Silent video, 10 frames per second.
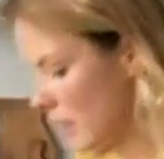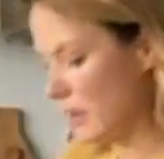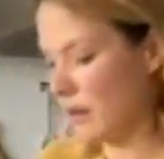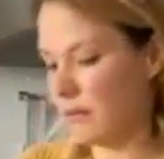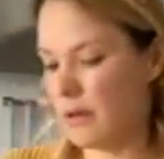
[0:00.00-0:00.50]

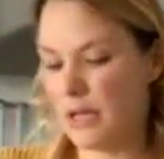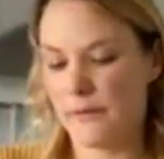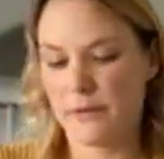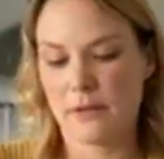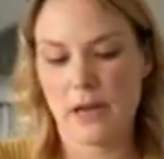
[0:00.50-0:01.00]
and
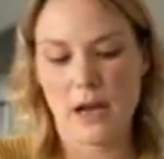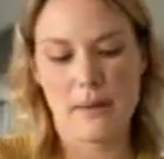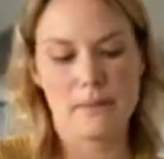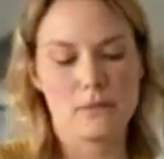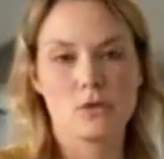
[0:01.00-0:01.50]
leaves that
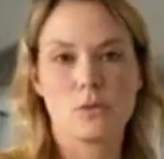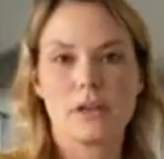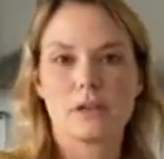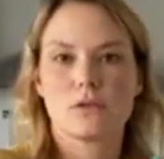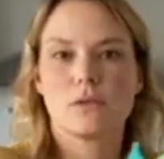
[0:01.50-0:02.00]
I'm
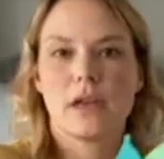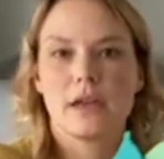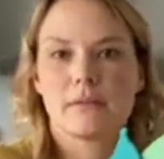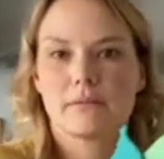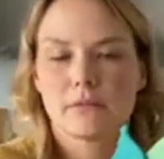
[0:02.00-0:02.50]
doing
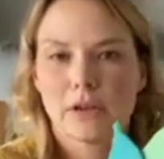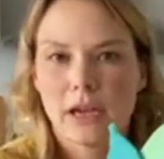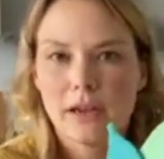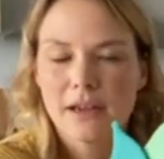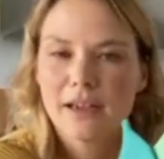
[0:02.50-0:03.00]
today,
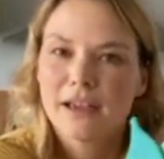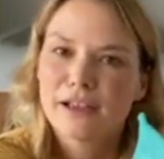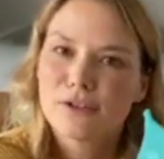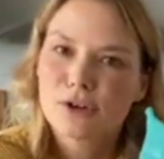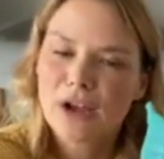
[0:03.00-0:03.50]
okay?
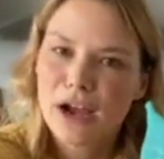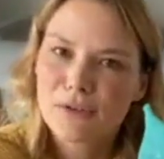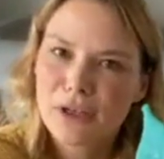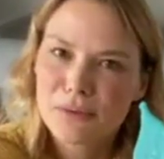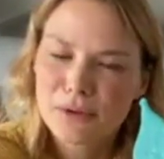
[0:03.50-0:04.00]
Look
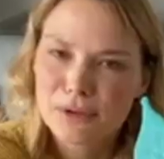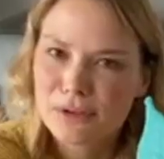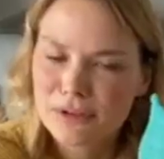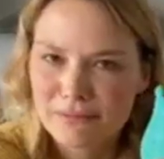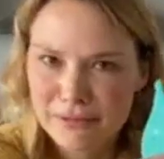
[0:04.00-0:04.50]
how they will
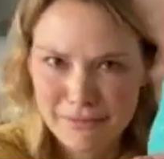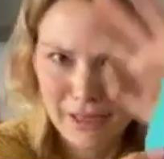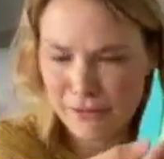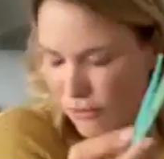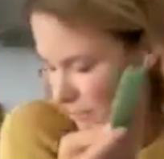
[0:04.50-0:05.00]
look,
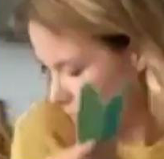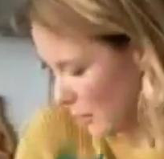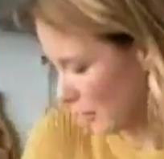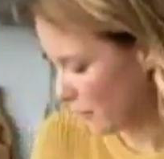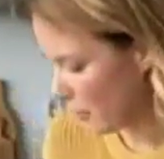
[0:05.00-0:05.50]
they look
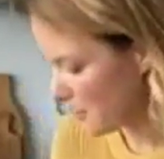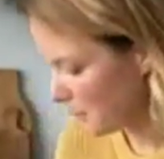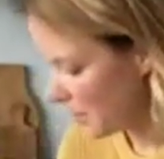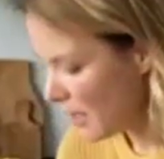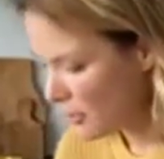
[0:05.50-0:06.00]
beautiful.
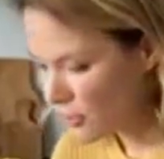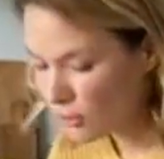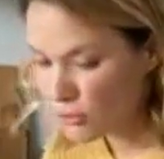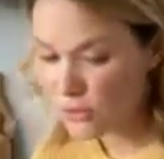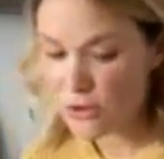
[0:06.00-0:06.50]
So
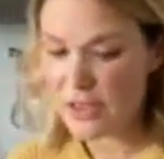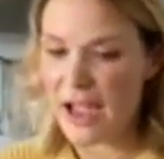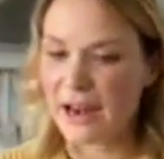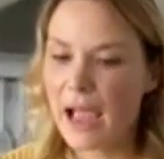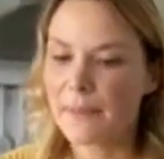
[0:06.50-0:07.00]
to do
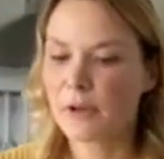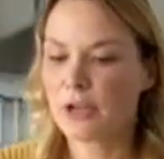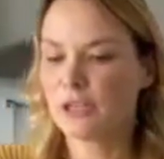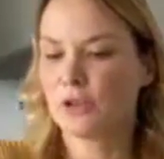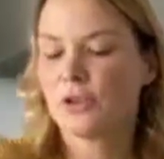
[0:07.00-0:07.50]
that, I'm
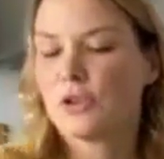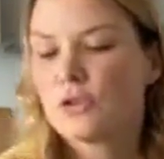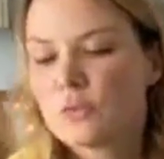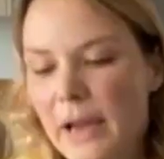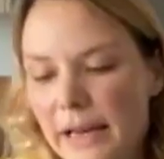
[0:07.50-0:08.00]
going to
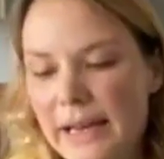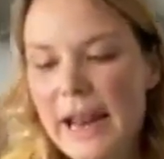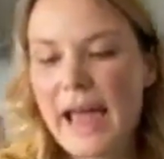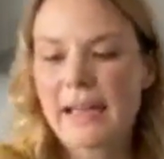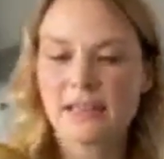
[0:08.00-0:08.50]
use my
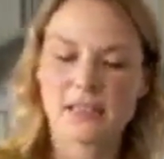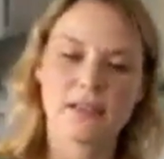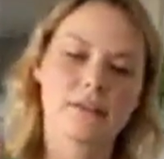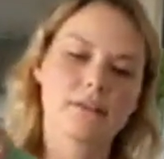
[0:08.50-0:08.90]
light